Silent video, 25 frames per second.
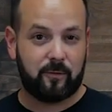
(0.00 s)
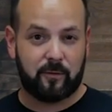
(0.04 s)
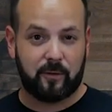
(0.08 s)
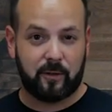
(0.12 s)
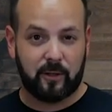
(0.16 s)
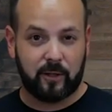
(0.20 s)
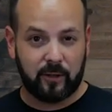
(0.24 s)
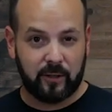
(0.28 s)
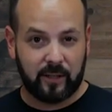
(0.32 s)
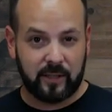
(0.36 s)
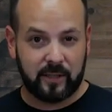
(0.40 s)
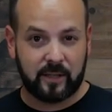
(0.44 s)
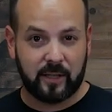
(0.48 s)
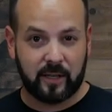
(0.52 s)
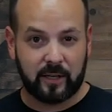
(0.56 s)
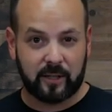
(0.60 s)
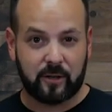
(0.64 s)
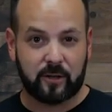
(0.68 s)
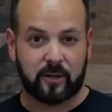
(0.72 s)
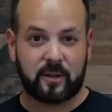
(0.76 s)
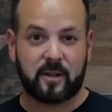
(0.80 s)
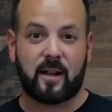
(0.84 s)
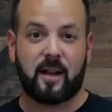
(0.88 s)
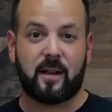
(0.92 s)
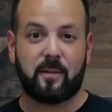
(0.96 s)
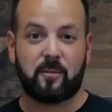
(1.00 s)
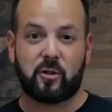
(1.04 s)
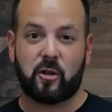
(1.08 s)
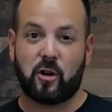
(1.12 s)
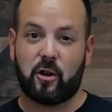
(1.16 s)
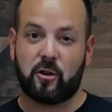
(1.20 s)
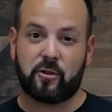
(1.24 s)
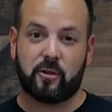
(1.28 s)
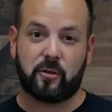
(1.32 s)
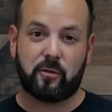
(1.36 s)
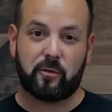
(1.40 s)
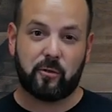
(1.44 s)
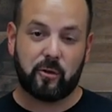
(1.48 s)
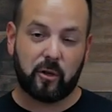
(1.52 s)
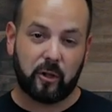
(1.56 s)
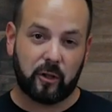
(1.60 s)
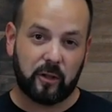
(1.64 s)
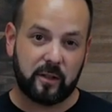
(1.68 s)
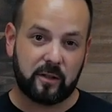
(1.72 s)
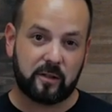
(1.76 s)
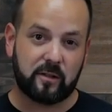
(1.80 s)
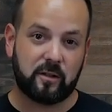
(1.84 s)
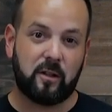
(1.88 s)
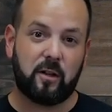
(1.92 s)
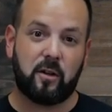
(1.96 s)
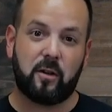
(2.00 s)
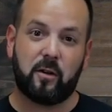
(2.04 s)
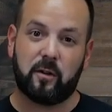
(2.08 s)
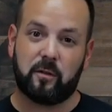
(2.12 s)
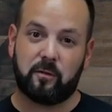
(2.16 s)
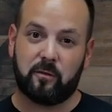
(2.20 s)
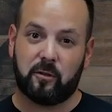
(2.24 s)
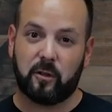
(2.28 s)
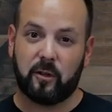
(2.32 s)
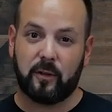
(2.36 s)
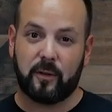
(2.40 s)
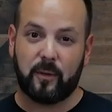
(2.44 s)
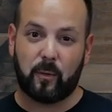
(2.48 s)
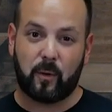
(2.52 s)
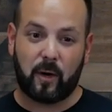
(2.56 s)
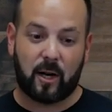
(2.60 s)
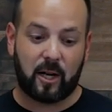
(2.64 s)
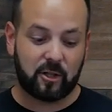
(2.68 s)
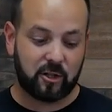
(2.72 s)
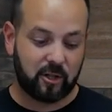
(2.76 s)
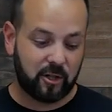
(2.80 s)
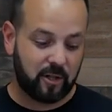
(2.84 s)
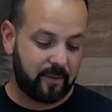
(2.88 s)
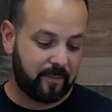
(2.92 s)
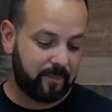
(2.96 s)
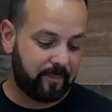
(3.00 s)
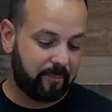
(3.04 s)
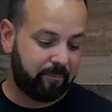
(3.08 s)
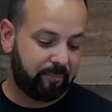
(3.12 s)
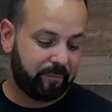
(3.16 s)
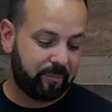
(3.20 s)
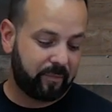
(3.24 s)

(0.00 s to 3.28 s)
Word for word: really take your time, charge it really slow and really watch it.